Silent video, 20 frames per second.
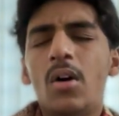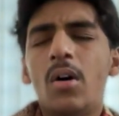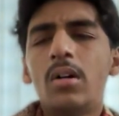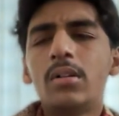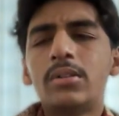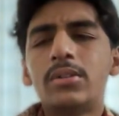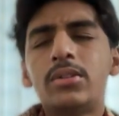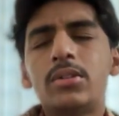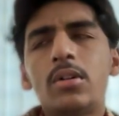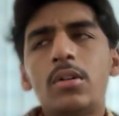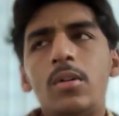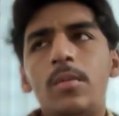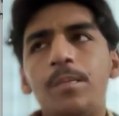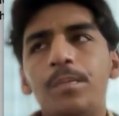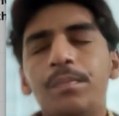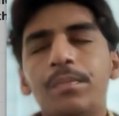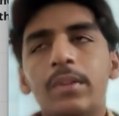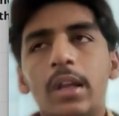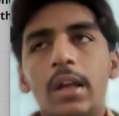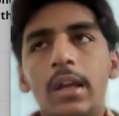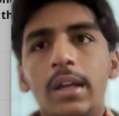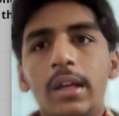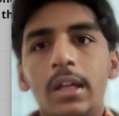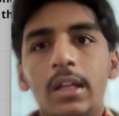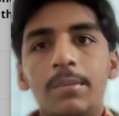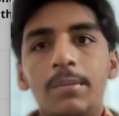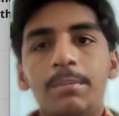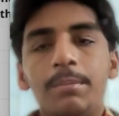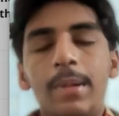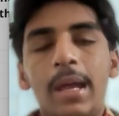Also,
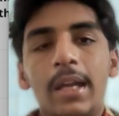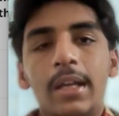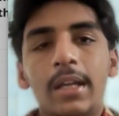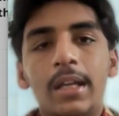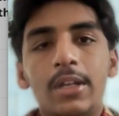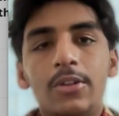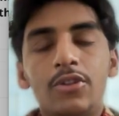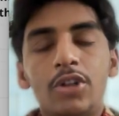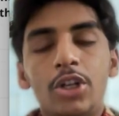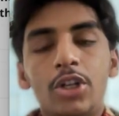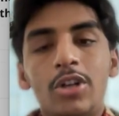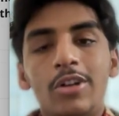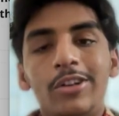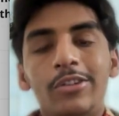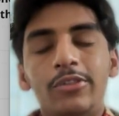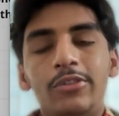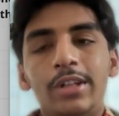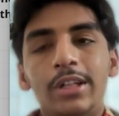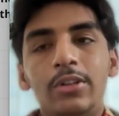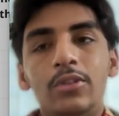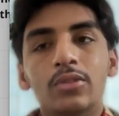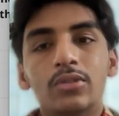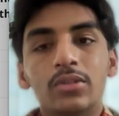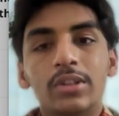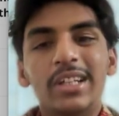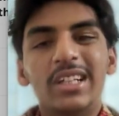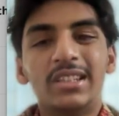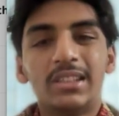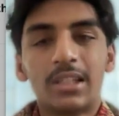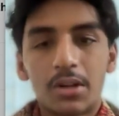in back in 2023, those
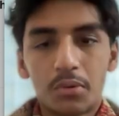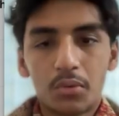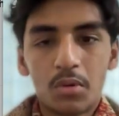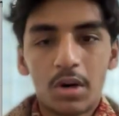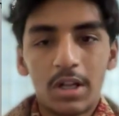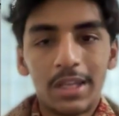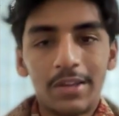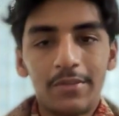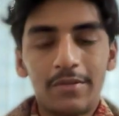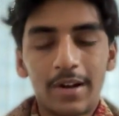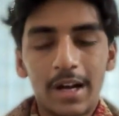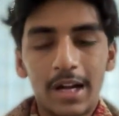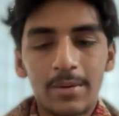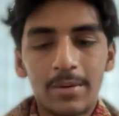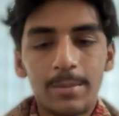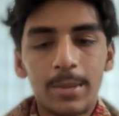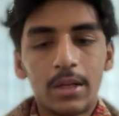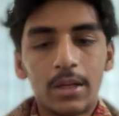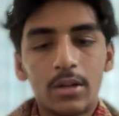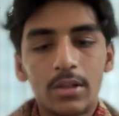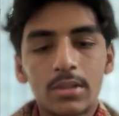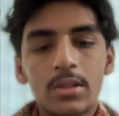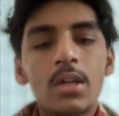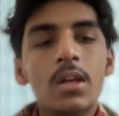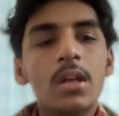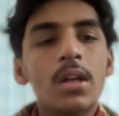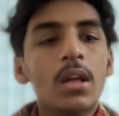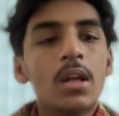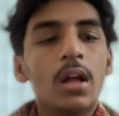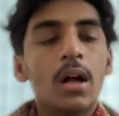leads are qualified because
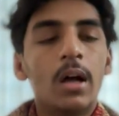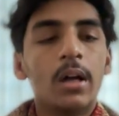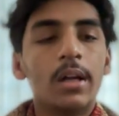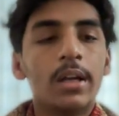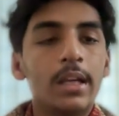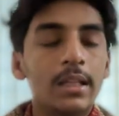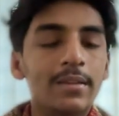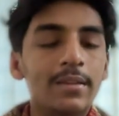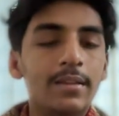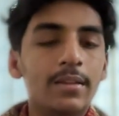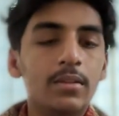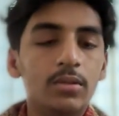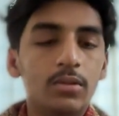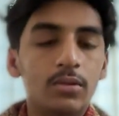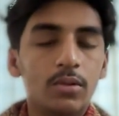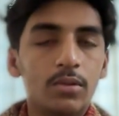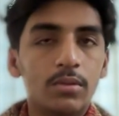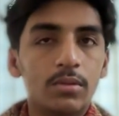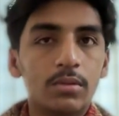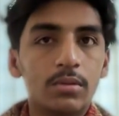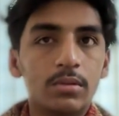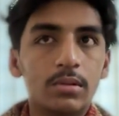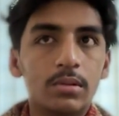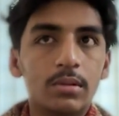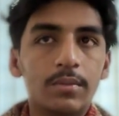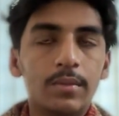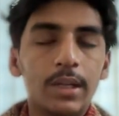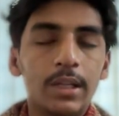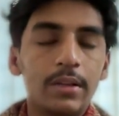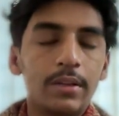in
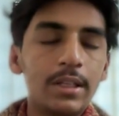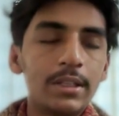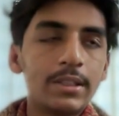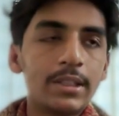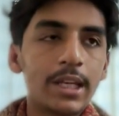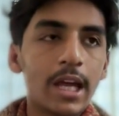this